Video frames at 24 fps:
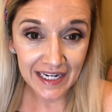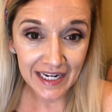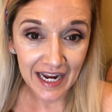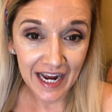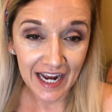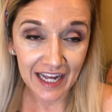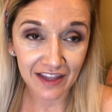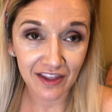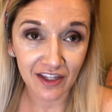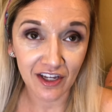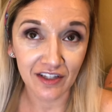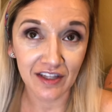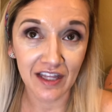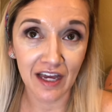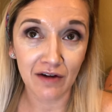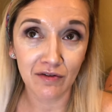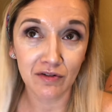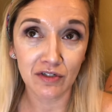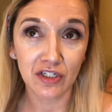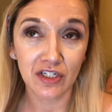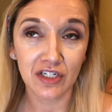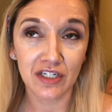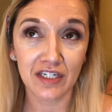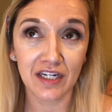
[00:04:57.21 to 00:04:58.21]
I thought that
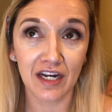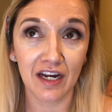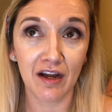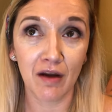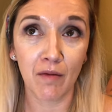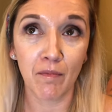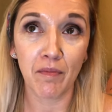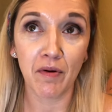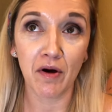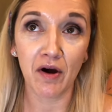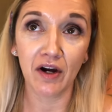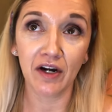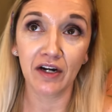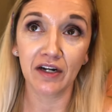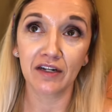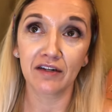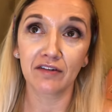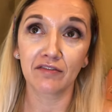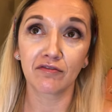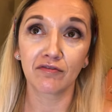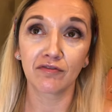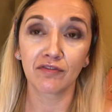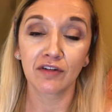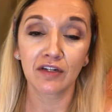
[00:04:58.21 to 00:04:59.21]
was just kind of part
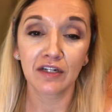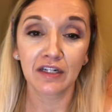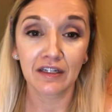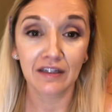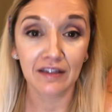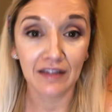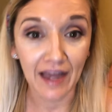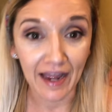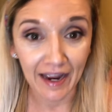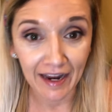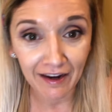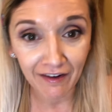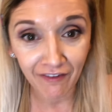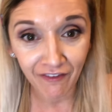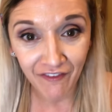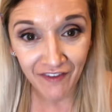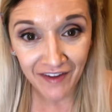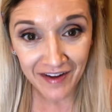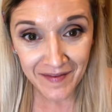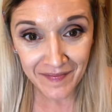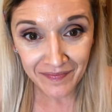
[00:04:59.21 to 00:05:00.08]
of life.